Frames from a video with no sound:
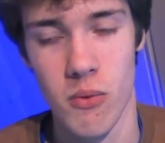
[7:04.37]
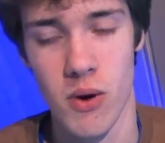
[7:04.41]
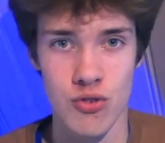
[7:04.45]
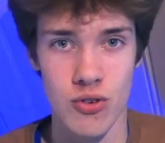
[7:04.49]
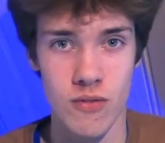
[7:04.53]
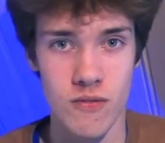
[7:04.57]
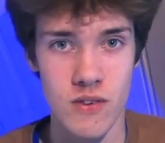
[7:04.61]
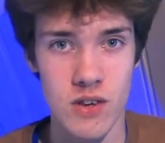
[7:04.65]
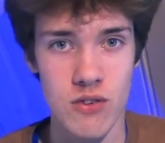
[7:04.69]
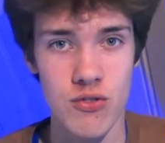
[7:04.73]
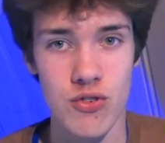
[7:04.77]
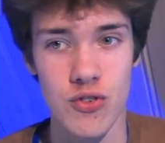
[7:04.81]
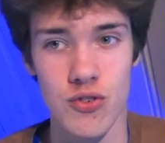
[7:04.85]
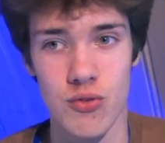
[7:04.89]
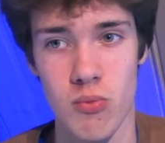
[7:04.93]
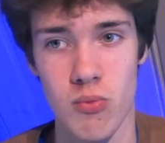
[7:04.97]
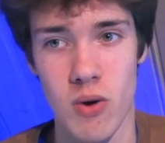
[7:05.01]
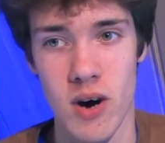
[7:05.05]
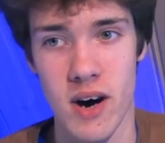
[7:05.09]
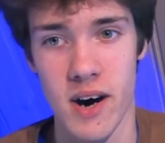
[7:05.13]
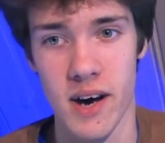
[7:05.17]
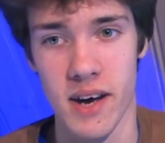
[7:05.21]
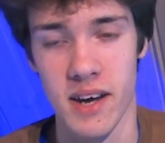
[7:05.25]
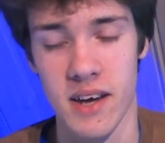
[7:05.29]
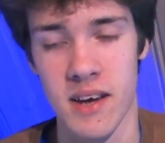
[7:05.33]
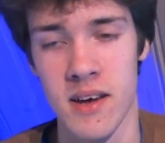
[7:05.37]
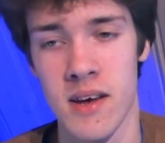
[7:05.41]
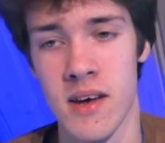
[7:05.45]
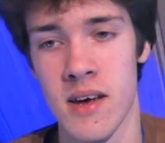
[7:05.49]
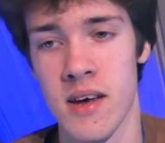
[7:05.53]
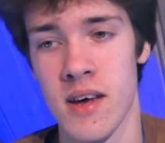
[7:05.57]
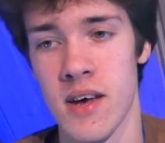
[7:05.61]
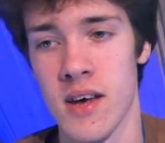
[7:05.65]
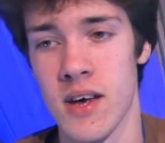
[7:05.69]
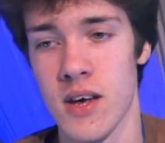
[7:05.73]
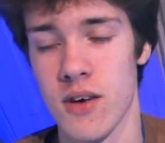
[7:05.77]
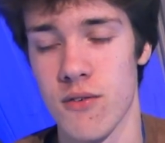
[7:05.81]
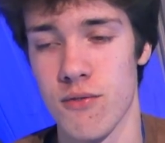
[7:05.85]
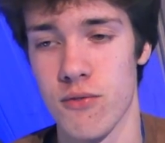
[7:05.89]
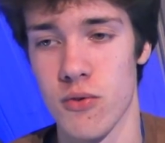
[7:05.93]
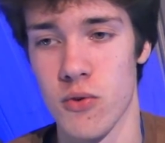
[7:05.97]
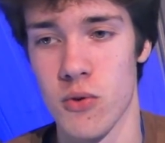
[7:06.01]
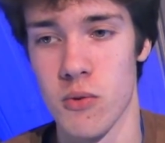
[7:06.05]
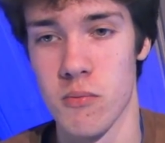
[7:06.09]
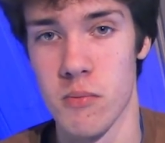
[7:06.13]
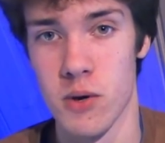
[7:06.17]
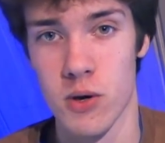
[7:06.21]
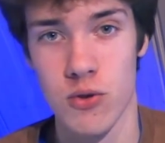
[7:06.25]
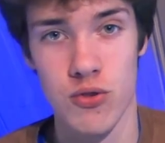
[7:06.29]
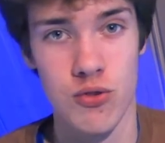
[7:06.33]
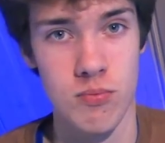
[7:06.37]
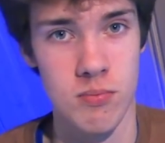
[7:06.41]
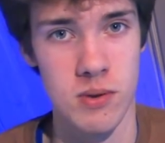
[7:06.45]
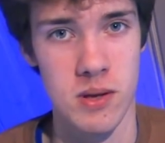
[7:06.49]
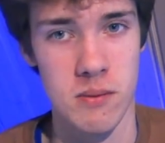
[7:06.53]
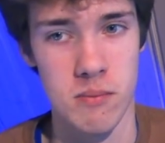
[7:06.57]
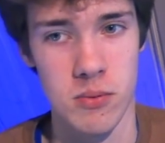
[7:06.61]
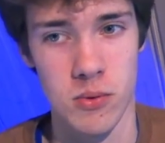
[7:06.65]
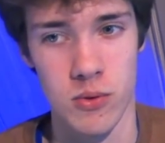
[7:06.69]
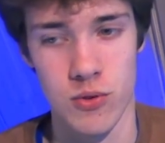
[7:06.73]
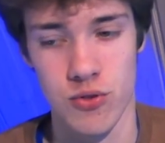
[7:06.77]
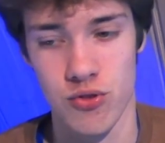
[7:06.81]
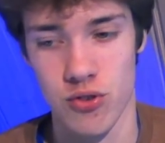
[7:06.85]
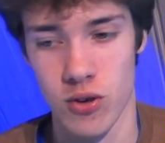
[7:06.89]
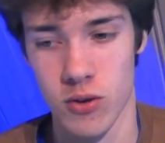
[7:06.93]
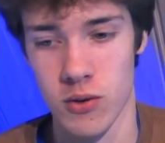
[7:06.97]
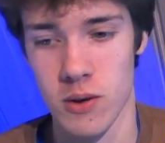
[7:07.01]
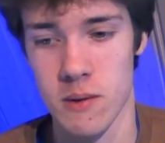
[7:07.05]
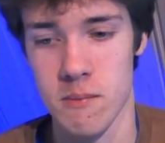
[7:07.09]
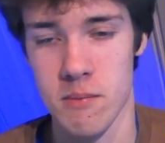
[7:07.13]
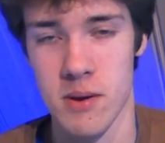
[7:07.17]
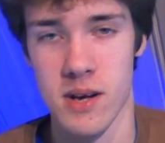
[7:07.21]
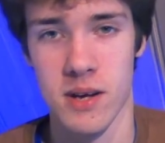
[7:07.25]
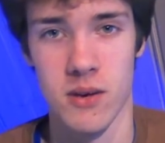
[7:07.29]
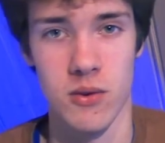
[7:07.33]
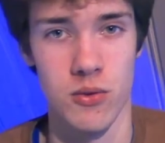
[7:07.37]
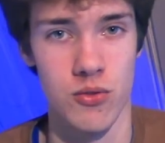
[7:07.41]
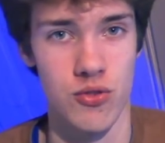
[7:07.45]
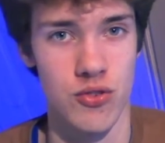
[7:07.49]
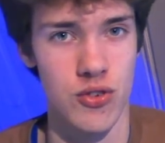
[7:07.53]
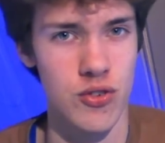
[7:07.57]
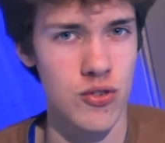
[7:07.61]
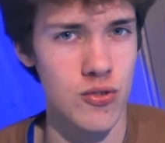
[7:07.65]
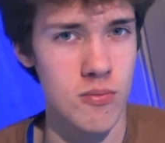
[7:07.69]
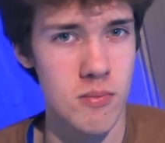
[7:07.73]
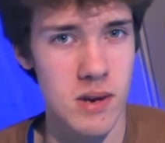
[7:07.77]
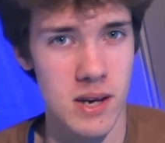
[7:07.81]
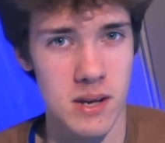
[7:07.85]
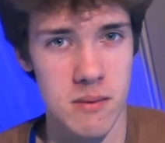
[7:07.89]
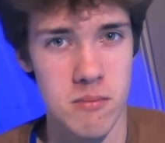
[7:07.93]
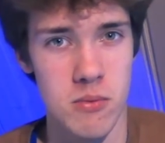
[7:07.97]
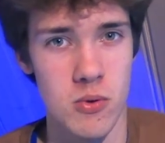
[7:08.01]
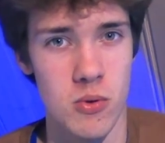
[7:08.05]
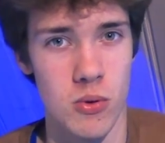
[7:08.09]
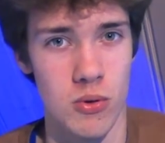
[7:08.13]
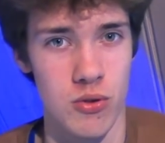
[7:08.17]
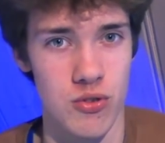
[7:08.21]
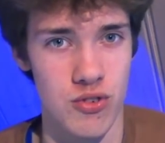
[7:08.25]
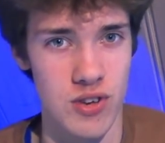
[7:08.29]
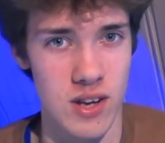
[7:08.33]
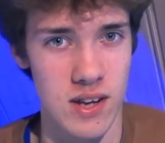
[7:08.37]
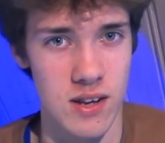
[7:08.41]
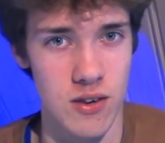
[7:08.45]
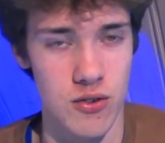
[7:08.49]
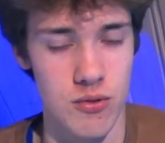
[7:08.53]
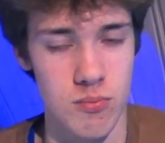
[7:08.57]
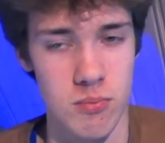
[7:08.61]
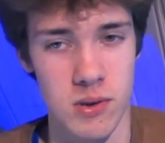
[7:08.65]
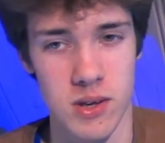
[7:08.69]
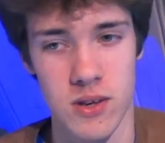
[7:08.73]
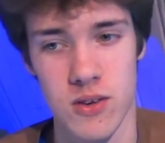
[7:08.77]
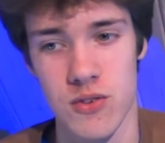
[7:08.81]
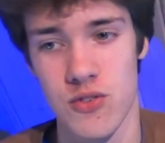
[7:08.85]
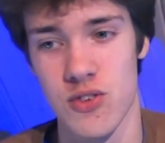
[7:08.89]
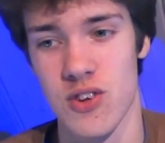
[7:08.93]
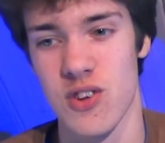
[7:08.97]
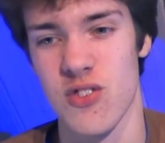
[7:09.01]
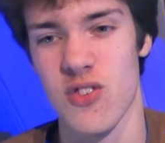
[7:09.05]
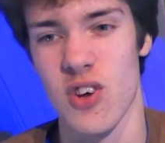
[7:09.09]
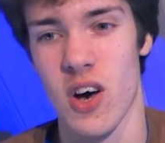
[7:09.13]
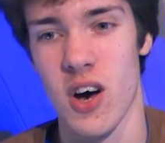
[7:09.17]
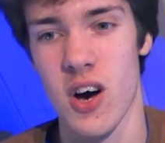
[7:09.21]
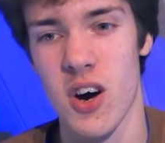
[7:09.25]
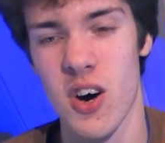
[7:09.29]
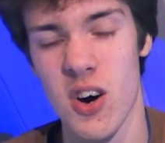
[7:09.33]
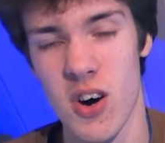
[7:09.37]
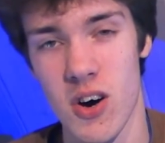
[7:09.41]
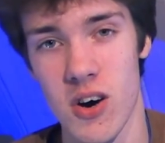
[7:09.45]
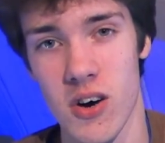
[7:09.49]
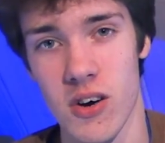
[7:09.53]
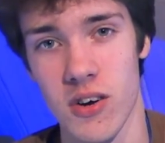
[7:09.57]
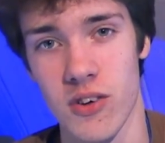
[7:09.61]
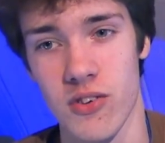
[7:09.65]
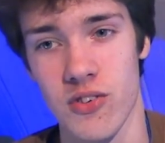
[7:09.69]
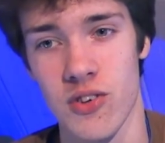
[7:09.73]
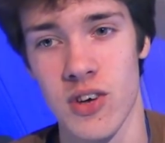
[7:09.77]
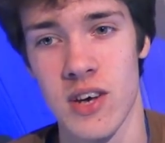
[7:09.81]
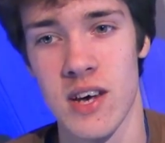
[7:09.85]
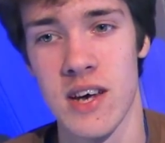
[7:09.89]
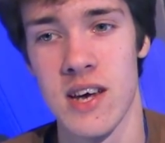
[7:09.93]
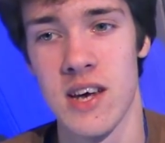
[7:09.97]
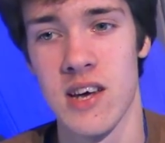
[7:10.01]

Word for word: So this why for most people, solar panels just make more sense because it's hard